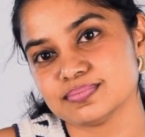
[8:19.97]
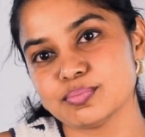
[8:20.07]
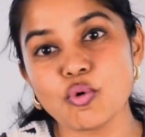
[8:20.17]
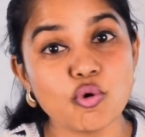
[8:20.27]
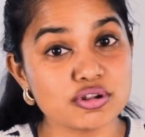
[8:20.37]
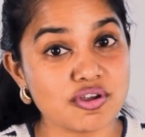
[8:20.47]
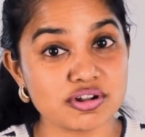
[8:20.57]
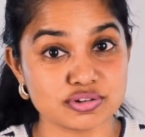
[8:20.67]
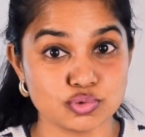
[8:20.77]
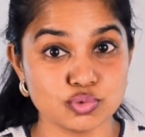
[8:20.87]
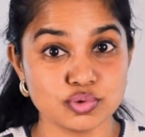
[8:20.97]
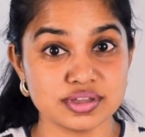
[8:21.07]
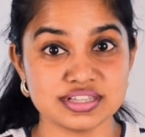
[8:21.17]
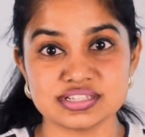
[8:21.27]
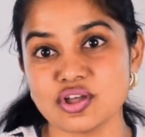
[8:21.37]
Bolt.NEW
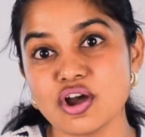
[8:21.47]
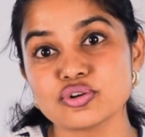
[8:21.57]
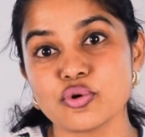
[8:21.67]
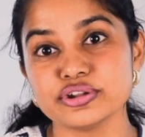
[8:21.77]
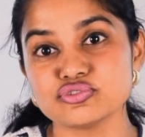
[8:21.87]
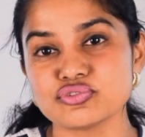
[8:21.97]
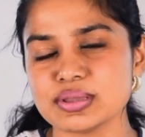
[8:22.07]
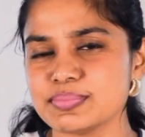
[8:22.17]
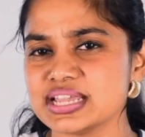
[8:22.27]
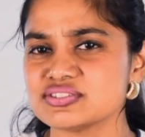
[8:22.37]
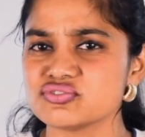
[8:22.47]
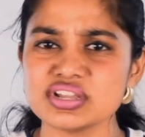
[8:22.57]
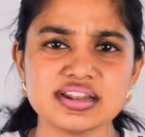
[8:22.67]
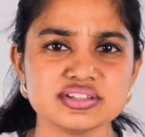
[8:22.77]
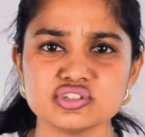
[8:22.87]
is not going to replace
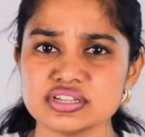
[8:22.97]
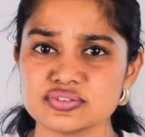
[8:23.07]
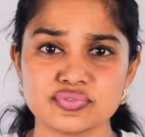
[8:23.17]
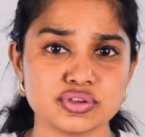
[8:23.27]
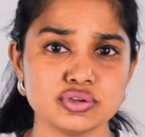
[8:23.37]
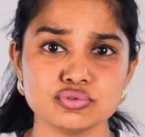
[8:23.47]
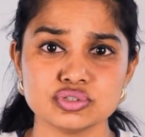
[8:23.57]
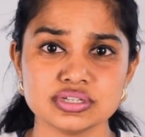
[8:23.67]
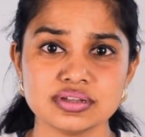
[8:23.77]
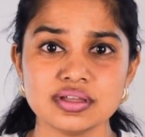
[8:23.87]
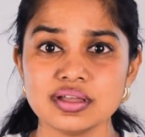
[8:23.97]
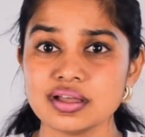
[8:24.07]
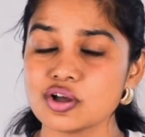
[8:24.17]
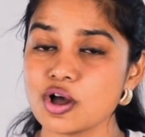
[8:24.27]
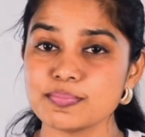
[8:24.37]
real engineers for huge,
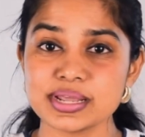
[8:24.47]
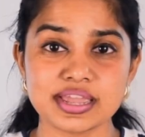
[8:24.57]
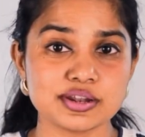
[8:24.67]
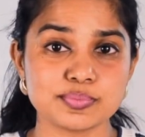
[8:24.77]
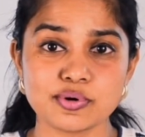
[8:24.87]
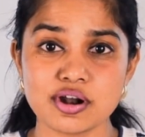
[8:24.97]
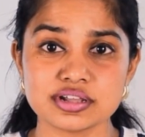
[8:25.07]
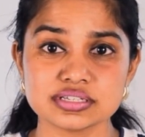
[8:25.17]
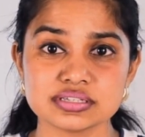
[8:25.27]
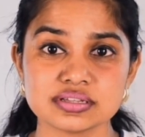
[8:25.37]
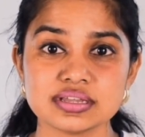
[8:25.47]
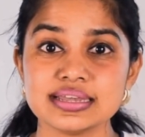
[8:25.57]
complicated products.